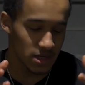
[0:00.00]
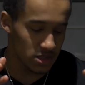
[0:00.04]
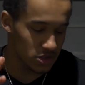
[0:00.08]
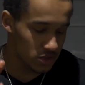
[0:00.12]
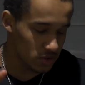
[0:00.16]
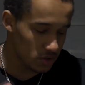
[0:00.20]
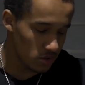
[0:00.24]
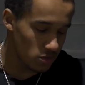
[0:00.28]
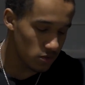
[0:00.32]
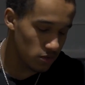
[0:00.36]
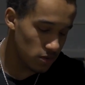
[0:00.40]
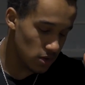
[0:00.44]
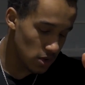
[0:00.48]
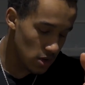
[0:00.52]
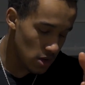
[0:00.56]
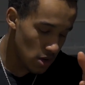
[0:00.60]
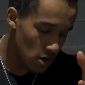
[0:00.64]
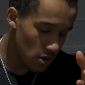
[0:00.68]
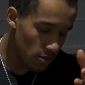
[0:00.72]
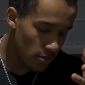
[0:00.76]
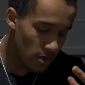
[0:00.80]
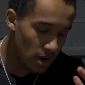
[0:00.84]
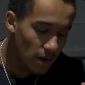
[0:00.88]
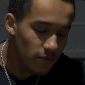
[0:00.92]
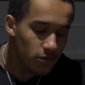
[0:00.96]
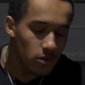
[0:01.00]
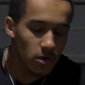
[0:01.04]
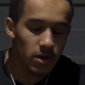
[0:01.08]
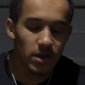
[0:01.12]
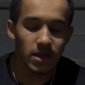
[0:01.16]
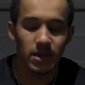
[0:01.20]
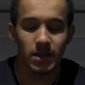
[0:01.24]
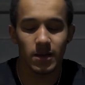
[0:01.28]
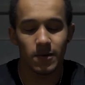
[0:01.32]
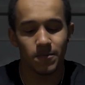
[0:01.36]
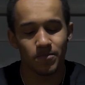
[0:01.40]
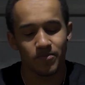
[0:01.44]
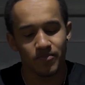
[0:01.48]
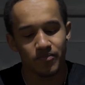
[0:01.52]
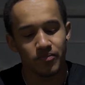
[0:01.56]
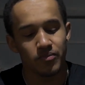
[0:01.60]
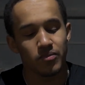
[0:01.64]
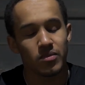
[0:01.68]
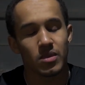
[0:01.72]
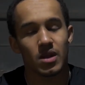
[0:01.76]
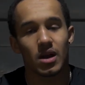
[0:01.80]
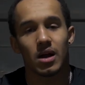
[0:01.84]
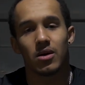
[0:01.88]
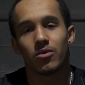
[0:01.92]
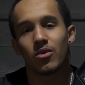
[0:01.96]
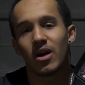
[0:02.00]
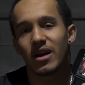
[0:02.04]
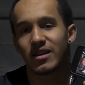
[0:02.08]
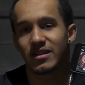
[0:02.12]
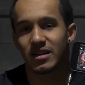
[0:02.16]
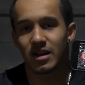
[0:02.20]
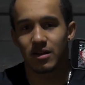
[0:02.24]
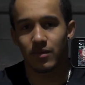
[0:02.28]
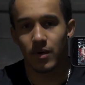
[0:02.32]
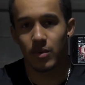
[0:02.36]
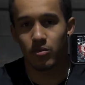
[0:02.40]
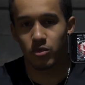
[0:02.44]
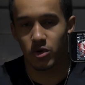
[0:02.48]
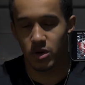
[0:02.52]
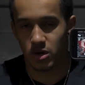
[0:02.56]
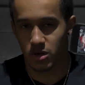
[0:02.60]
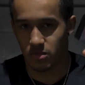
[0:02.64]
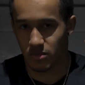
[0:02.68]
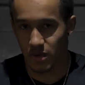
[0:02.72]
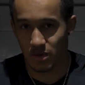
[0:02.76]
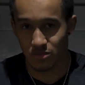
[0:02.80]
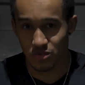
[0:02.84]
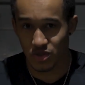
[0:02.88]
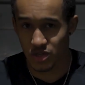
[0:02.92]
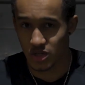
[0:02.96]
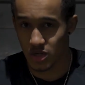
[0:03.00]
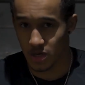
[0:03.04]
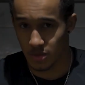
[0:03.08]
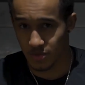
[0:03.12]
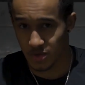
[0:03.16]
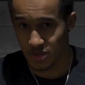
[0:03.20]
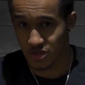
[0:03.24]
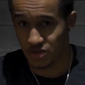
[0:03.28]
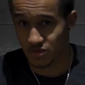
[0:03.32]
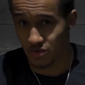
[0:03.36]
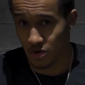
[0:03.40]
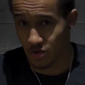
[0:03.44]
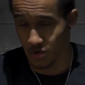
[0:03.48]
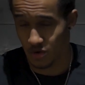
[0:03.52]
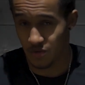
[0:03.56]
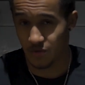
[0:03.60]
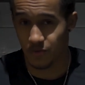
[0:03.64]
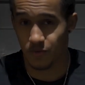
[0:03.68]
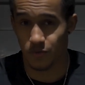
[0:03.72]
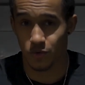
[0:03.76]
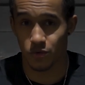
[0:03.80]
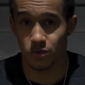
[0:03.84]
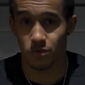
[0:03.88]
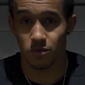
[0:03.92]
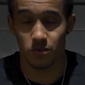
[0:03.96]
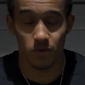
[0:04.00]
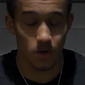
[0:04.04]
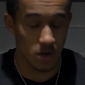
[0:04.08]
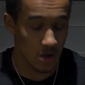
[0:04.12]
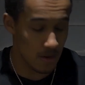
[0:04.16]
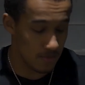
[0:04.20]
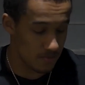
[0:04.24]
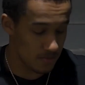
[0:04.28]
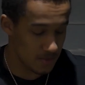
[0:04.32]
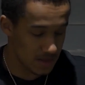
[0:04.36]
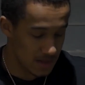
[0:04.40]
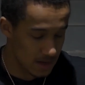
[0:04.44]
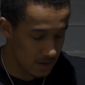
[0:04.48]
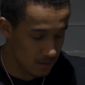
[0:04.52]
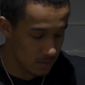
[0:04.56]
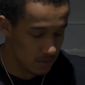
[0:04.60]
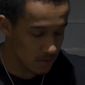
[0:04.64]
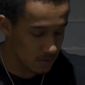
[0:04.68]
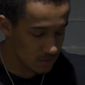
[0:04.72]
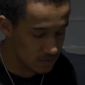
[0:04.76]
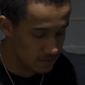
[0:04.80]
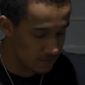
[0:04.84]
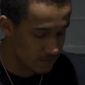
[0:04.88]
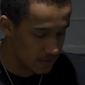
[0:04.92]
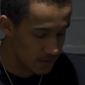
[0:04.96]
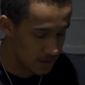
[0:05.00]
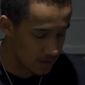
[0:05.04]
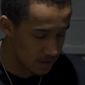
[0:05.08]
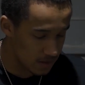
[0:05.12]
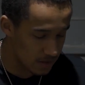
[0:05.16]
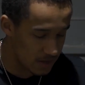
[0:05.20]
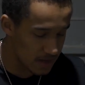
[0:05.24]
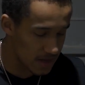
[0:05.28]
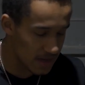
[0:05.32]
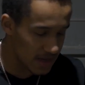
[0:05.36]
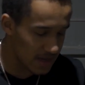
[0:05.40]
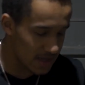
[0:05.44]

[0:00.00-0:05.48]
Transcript: So what I've got here, right now I'm just gonna be scrolling through Larry Will's video, yeah?